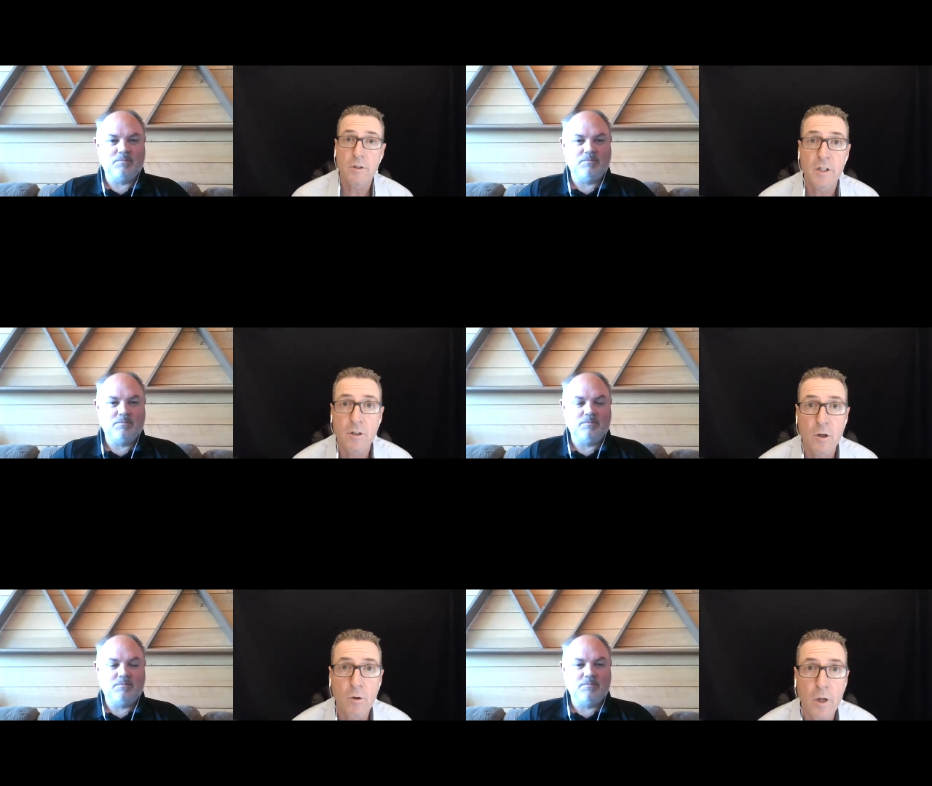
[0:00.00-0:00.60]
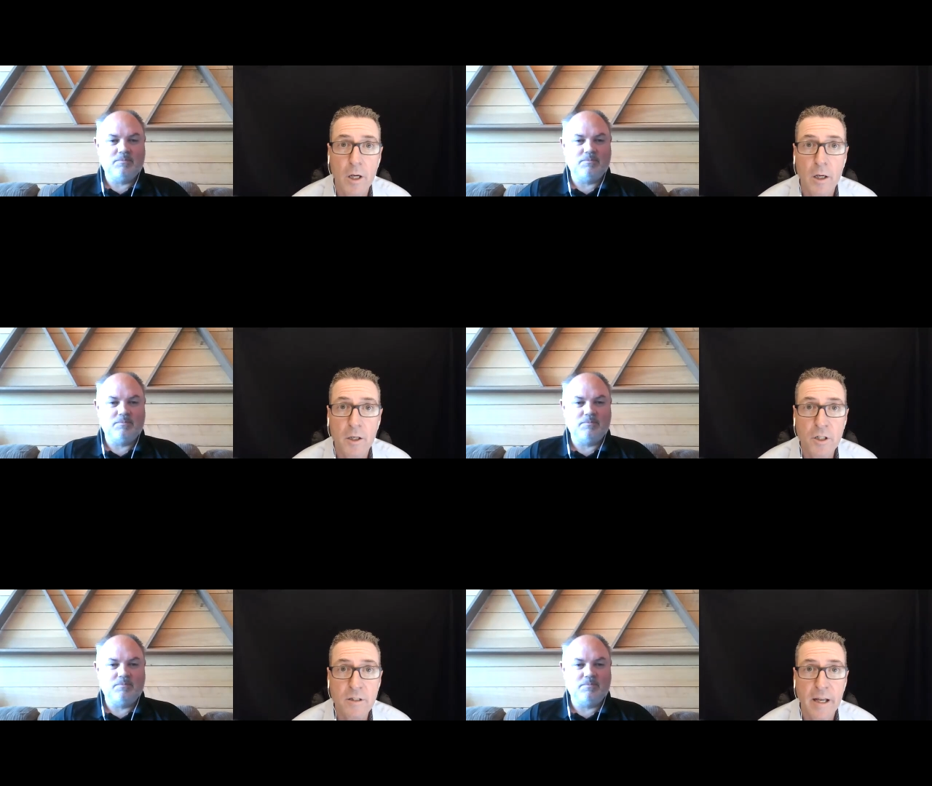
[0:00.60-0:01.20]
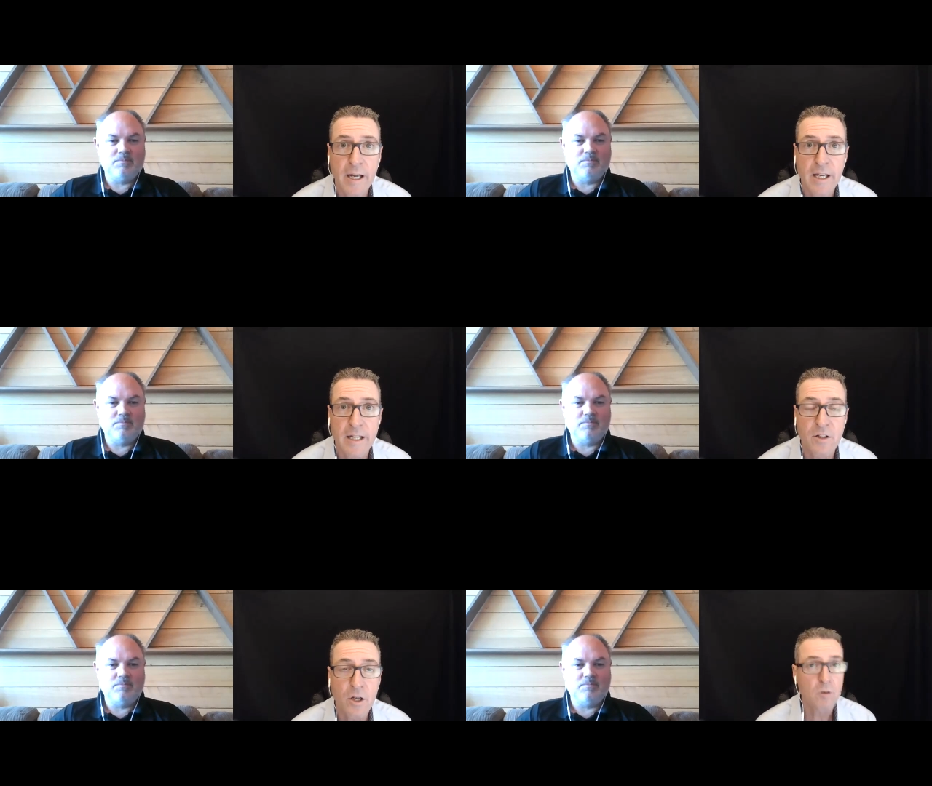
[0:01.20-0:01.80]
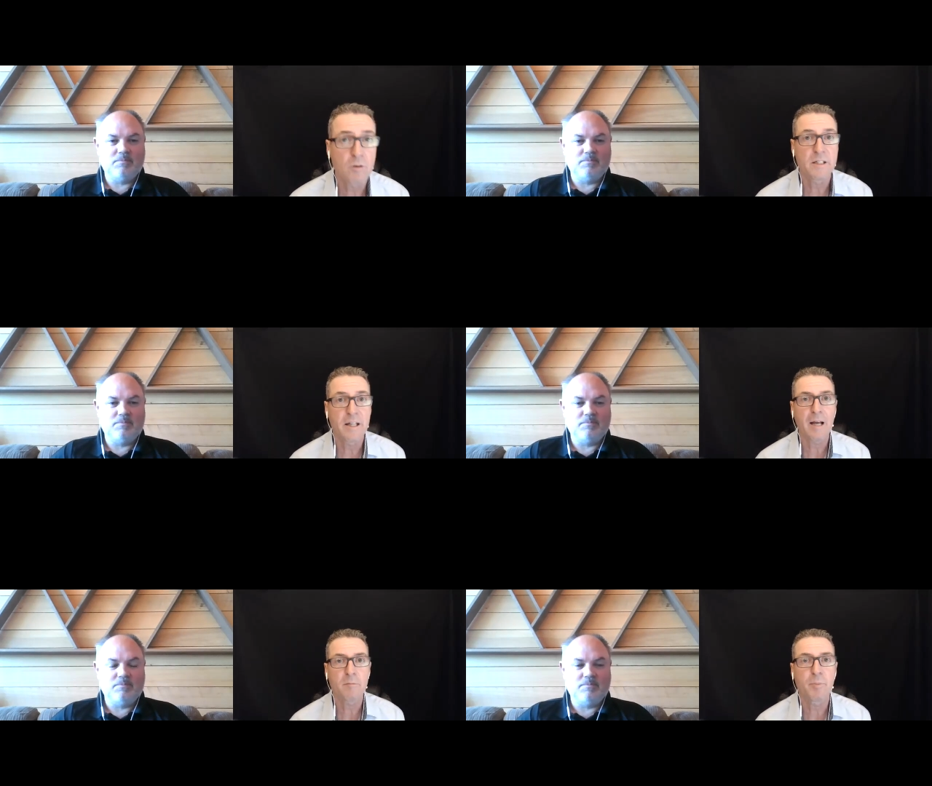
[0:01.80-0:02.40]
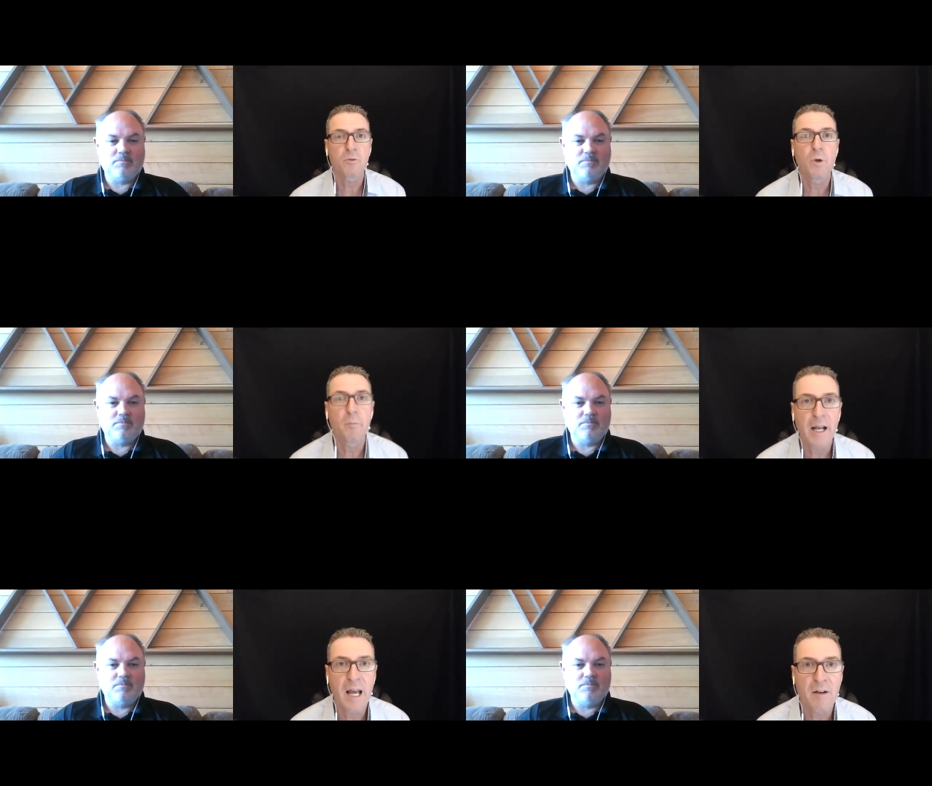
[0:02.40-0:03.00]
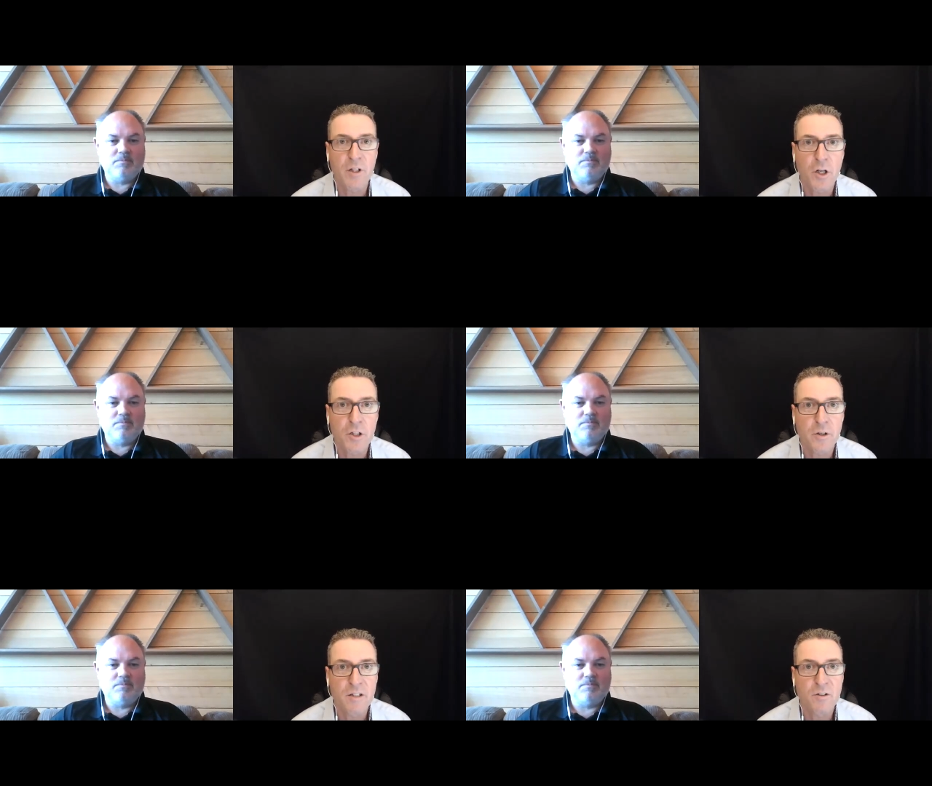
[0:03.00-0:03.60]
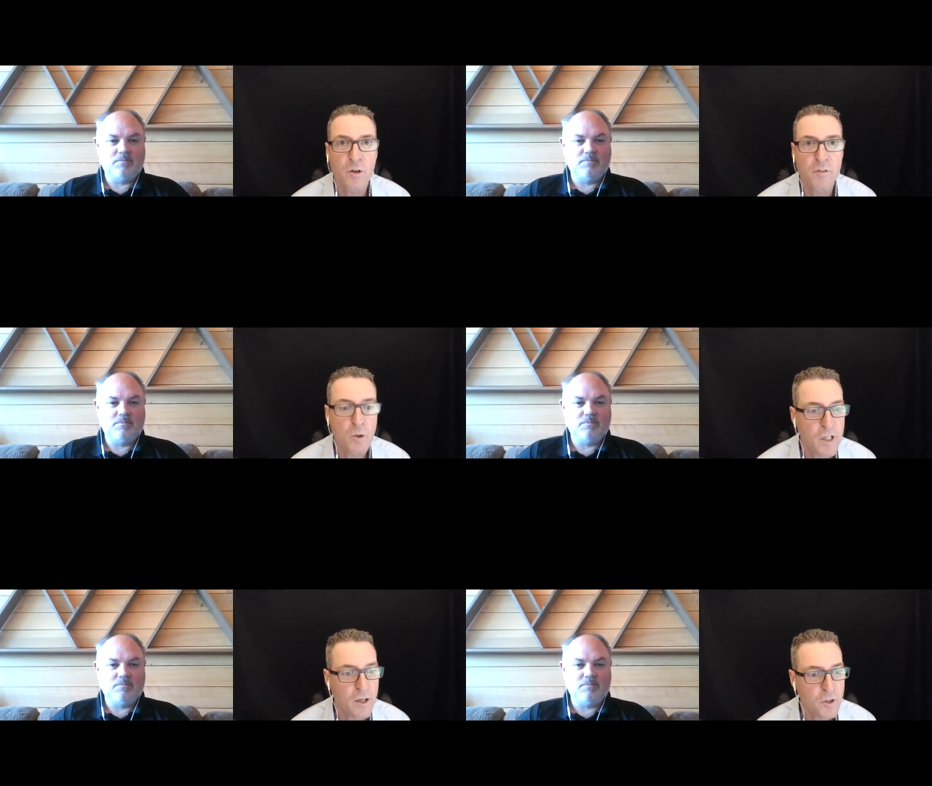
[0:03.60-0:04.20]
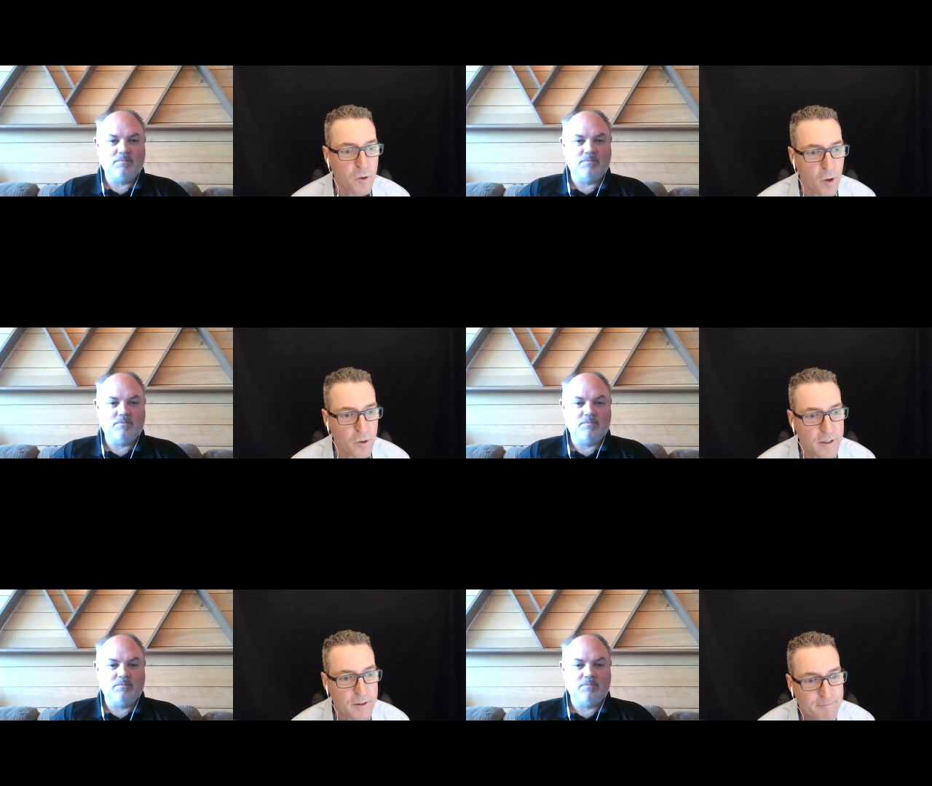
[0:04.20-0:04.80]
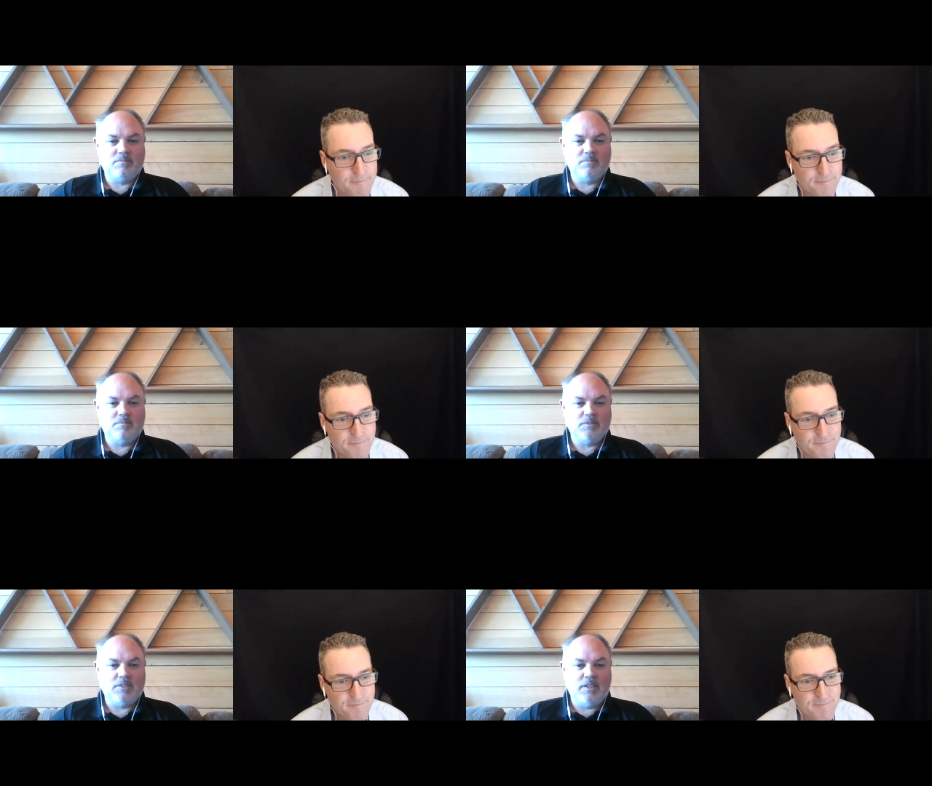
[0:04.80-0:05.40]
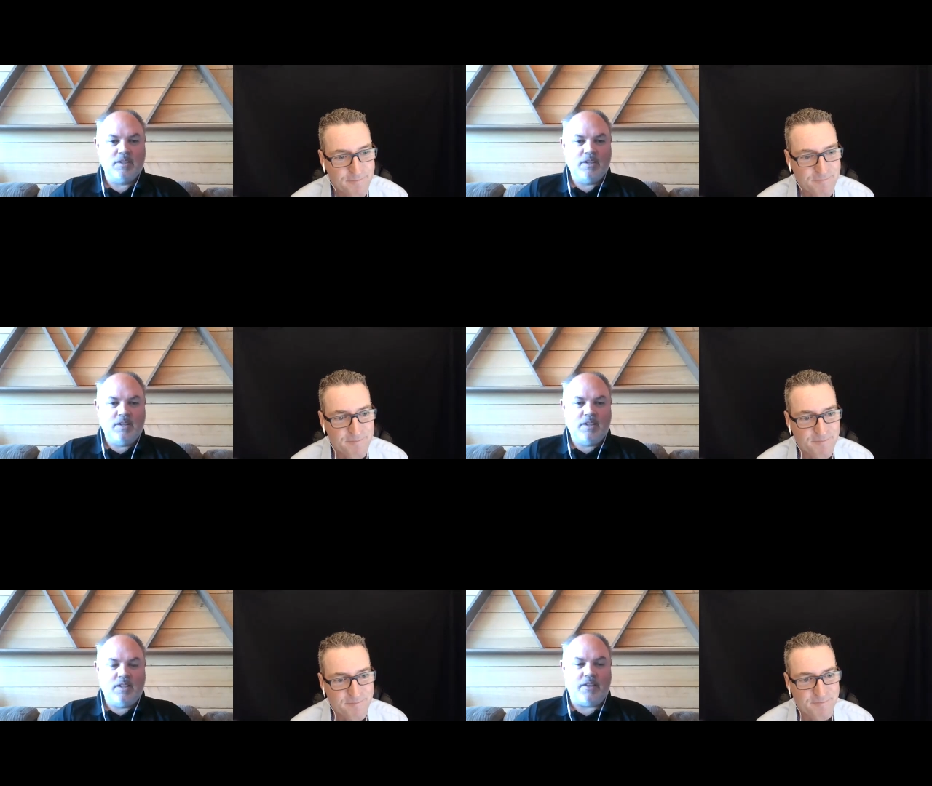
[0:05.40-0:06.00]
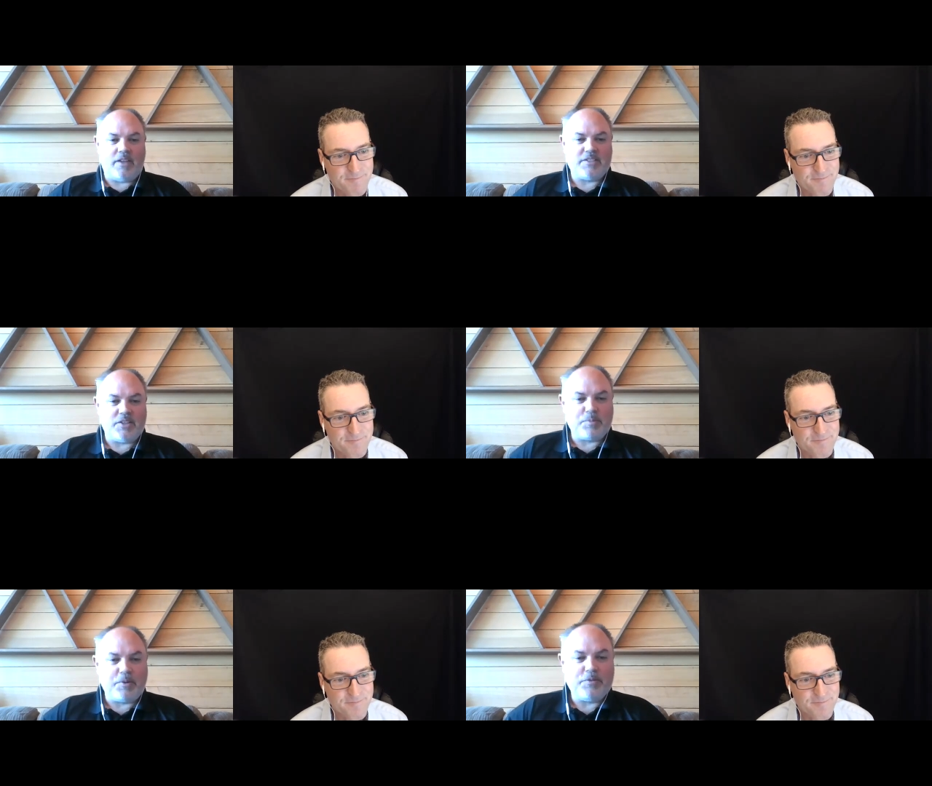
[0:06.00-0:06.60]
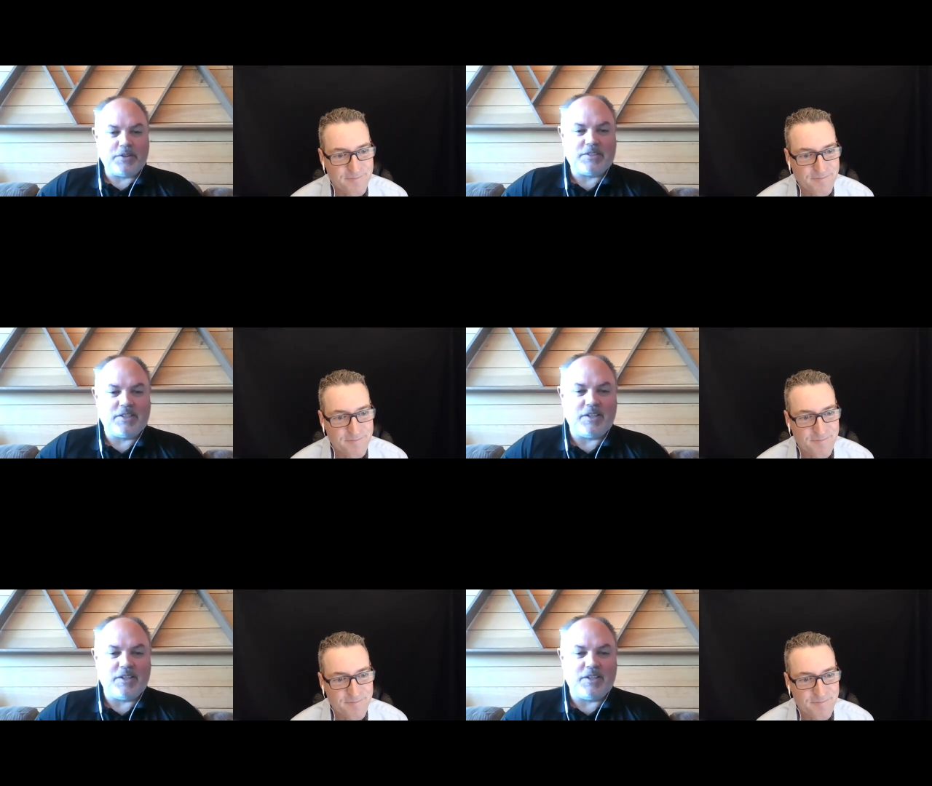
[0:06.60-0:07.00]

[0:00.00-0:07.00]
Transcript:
Speaker 1: you know, a good day. And not only that, but we might have another interview down the road.
Speaker 2: That sounds perfect.